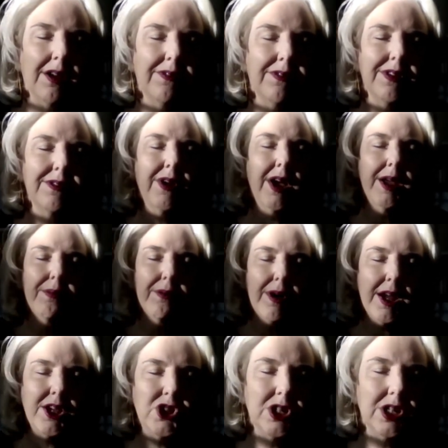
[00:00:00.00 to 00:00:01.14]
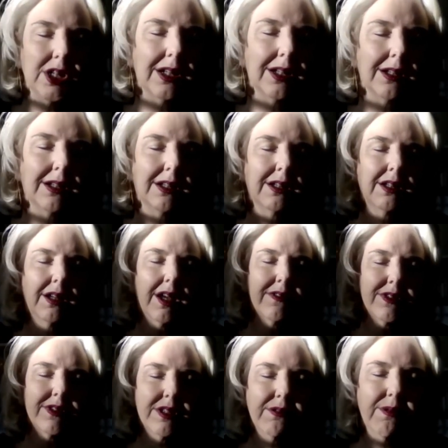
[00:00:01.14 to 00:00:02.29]
of the vibration
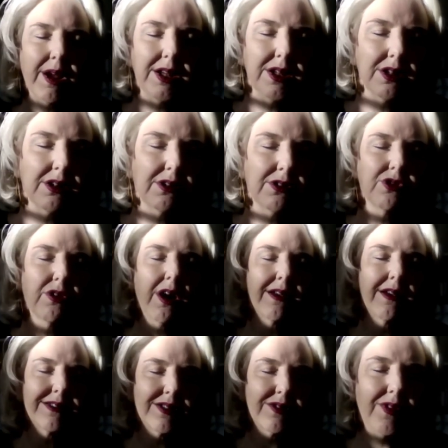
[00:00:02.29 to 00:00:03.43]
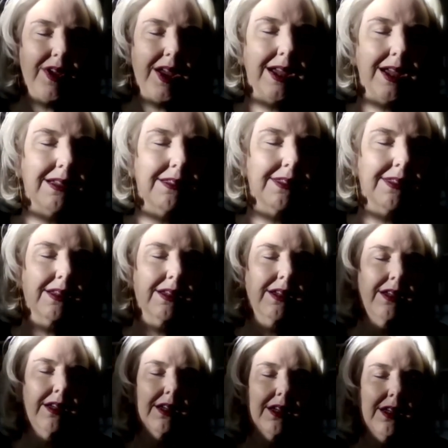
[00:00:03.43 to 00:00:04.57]
of surrender, trust, faith.
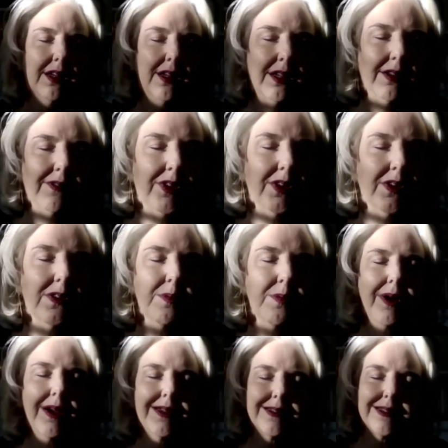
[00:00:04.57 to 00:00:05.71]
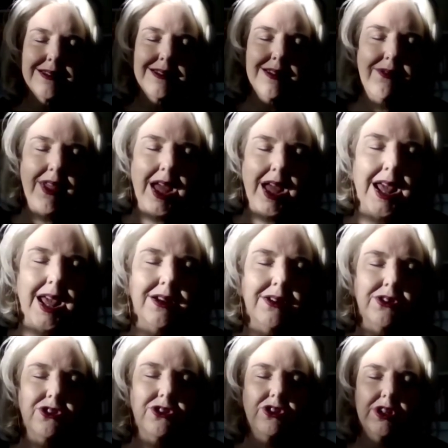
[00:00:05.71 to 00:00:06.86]
Feeling the presence of that
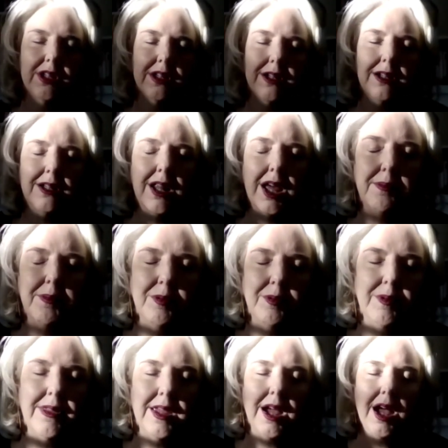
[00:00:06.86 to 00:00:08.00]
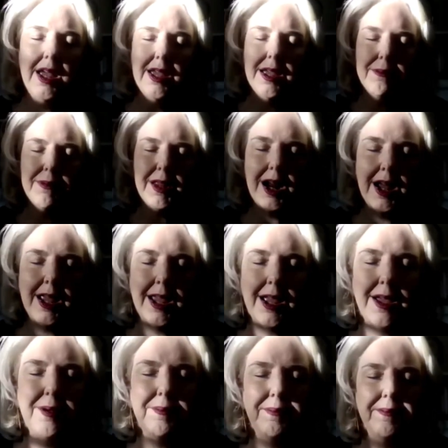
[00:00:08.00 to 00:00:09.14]
energy in alignment with the I am that I
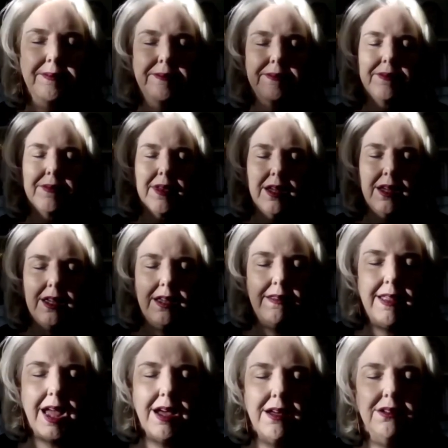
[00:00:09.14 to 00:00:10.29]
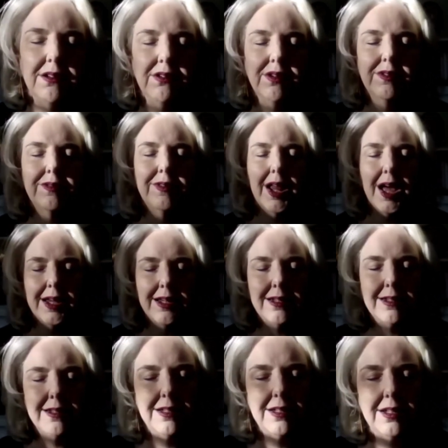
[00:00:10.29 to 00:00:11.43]
am, the elder of
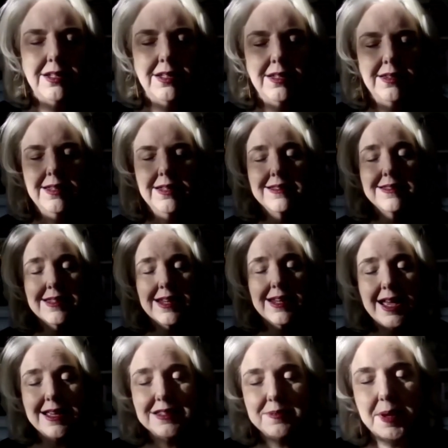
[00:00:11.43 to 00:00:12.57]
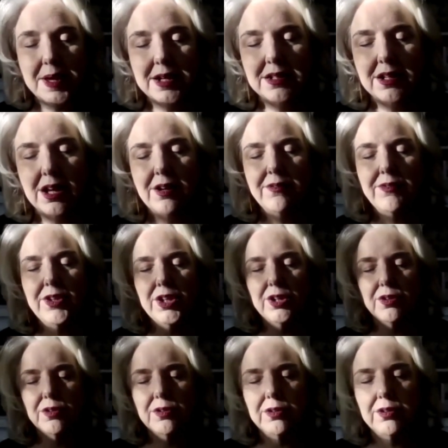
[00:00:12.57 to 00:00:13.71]
light that is an aspect of
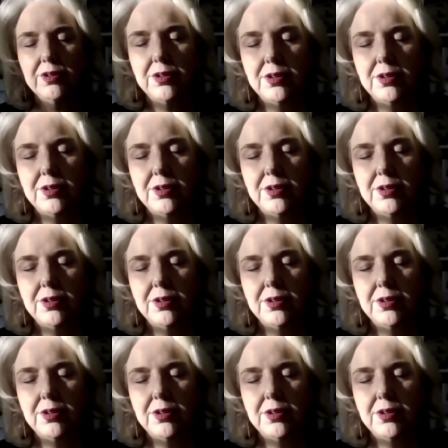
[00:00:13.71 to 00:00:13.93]
you,